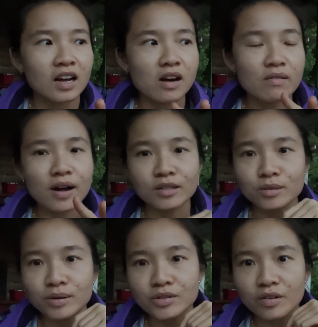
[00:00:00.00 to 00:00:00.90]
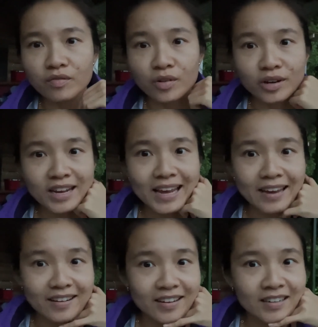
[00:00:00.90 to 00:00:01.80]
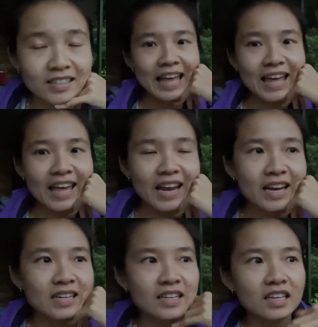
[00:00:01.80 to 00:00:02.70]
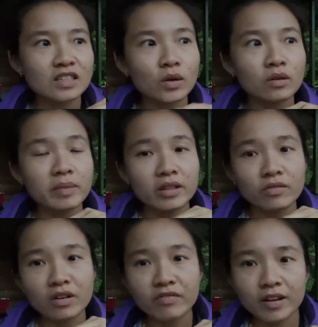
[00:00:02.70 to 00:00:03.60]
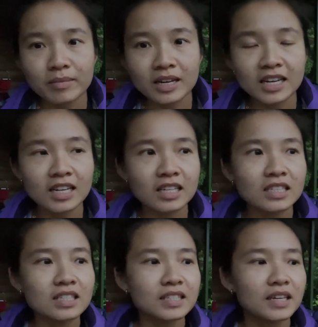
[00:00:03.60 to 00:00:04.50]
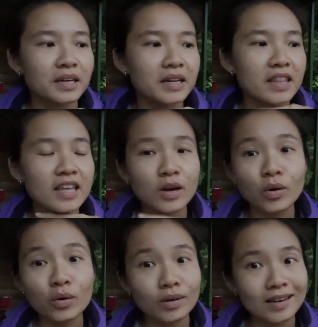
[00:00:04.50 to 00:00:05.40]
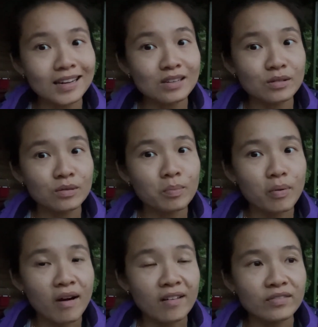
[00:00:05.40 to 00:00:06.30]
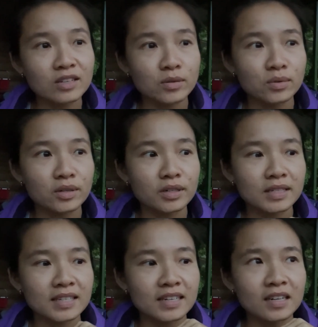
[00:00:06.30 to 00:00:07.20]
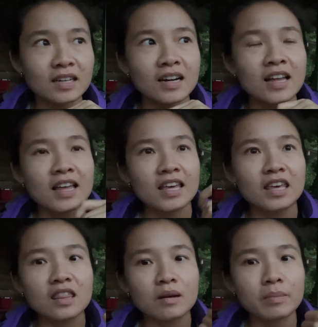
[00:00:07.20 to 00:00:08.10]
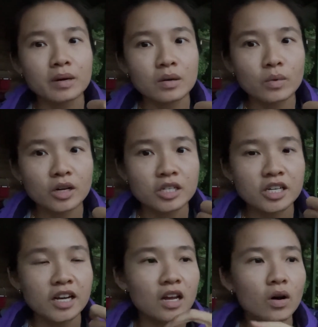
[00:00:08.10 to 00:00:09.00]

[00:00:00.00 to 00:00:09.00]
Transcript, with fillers: around 240 acres and it's owned by three families. They only do private tours here, either bird watching